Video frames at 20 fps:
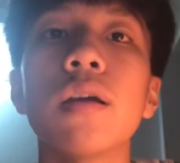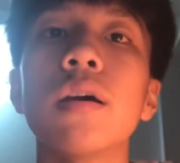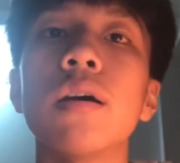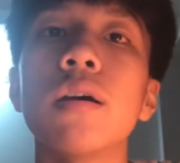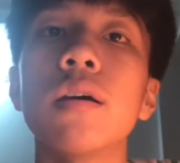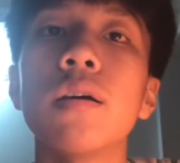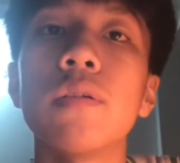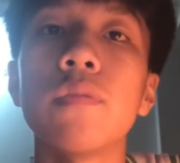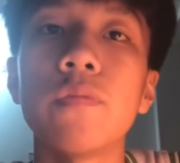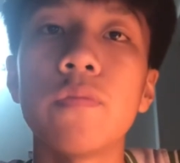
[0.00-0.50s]

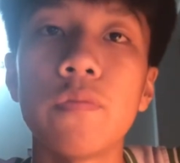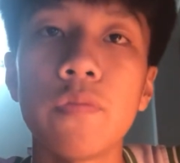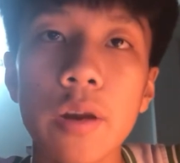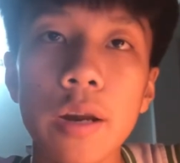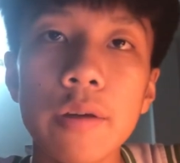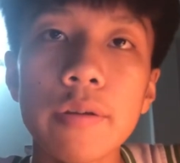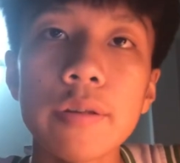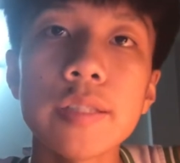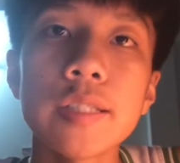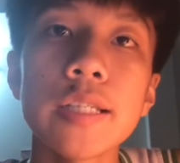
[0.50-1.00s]
a
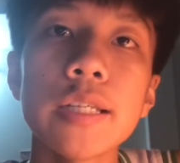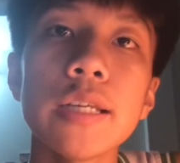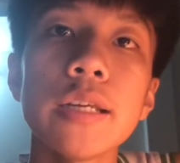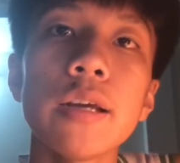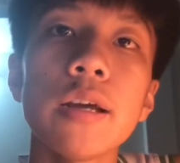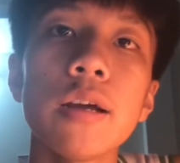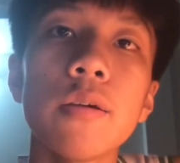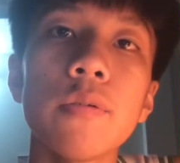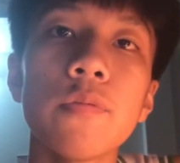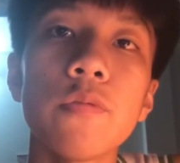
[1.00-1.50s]

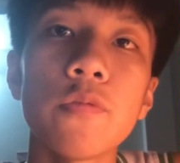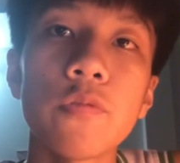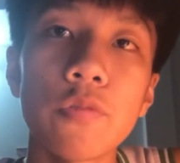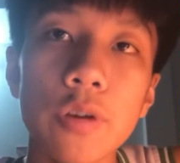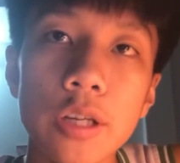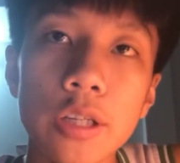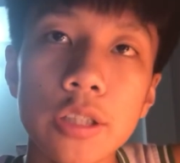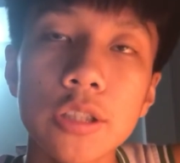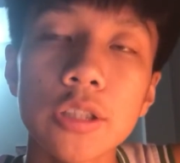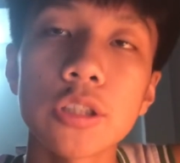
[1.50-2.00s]
variety of
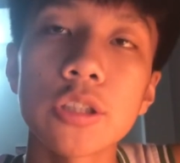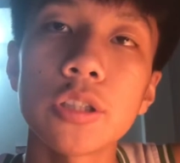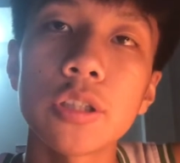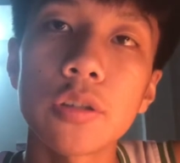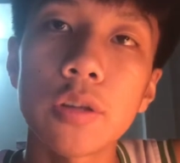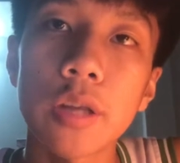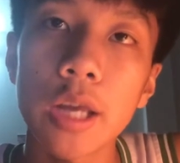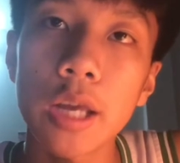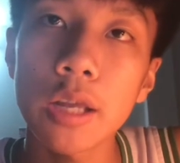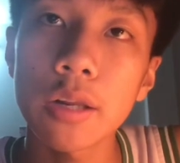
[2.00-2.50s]
fresh
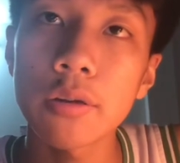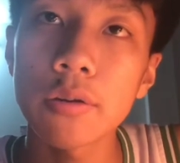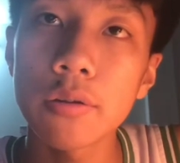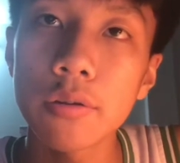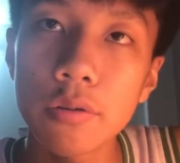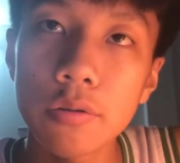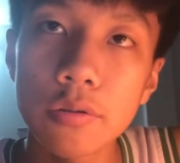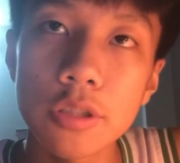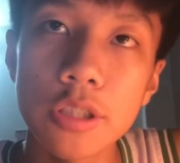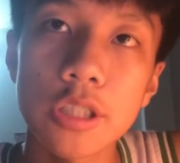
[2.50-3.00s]

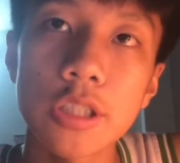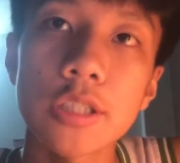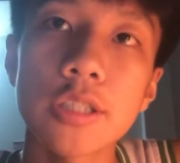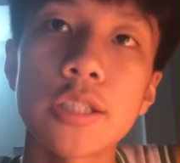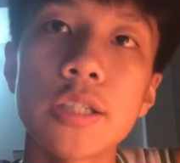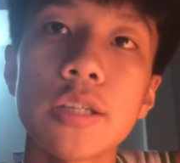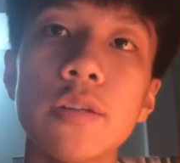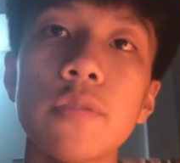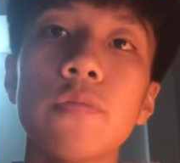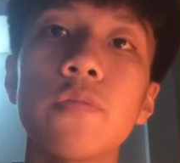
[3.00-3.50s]
and
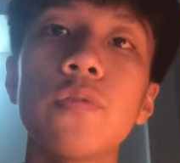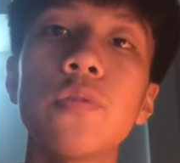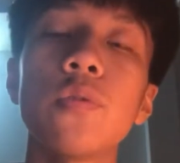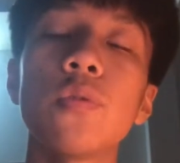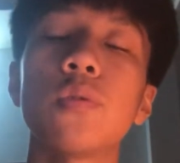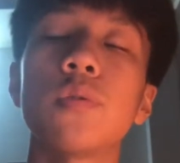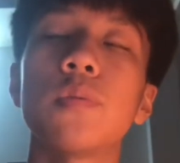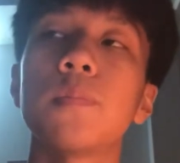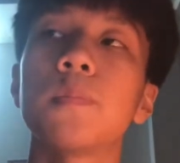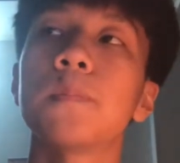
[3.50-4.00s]
nutritious food.